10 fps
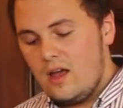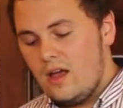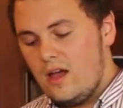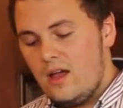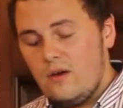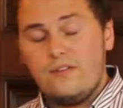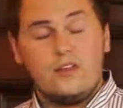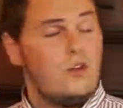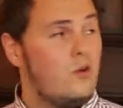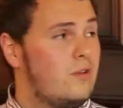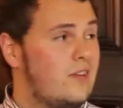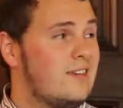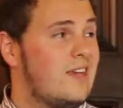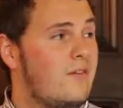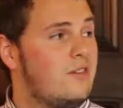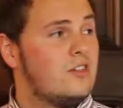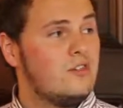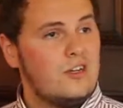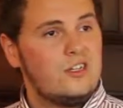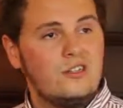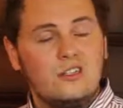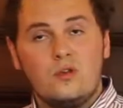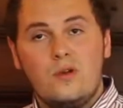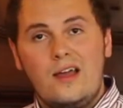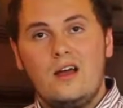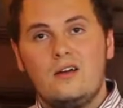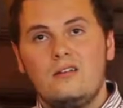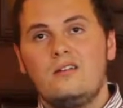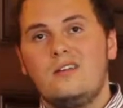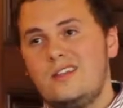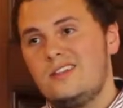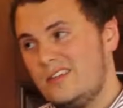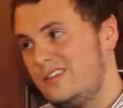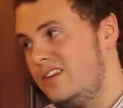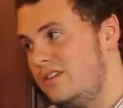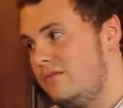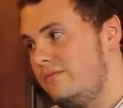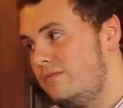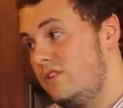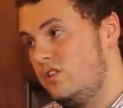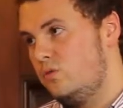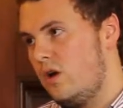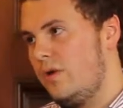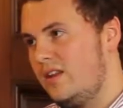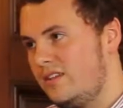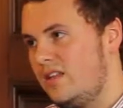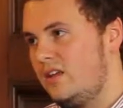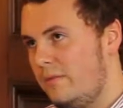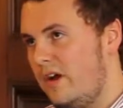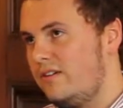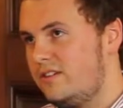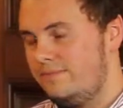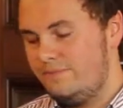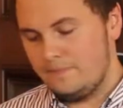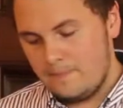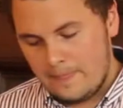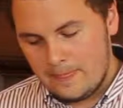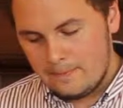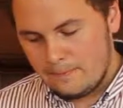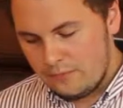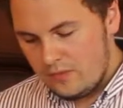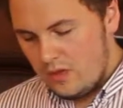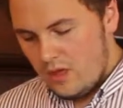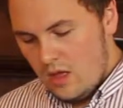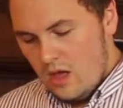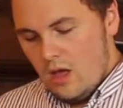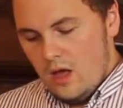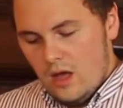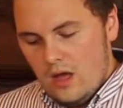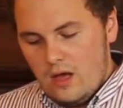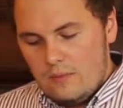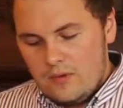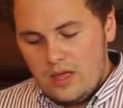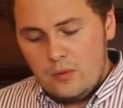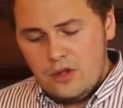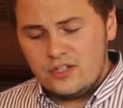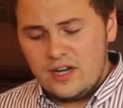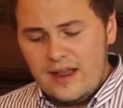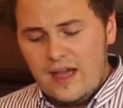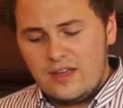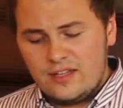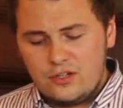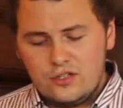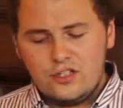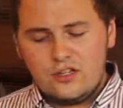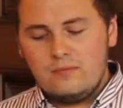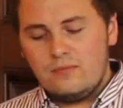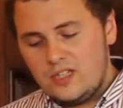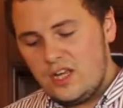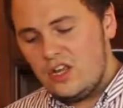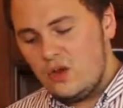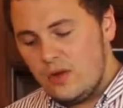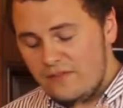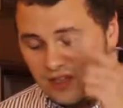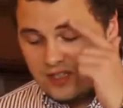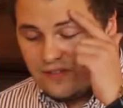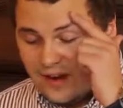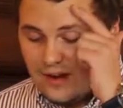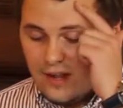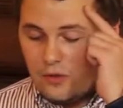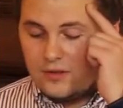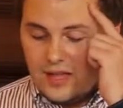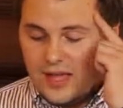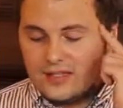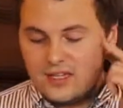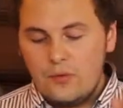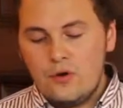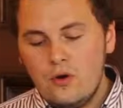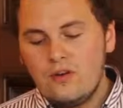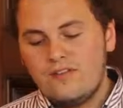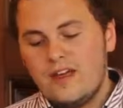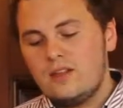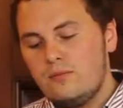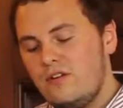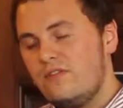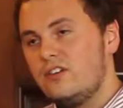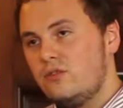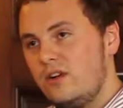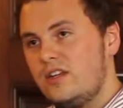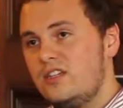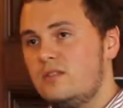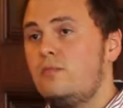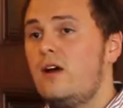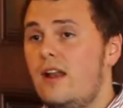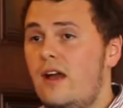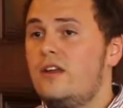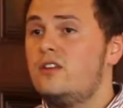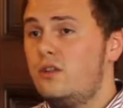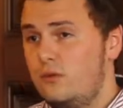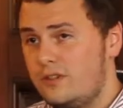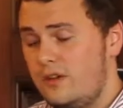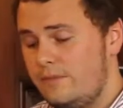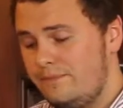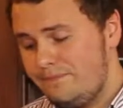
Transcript: However, the court does have a discretion to allow it to continue, which is where we're going to see the comparison. It will usually allow the execution to continue if it is a validly owed debt. It will not affect the preferential creditors by allowing it to do so.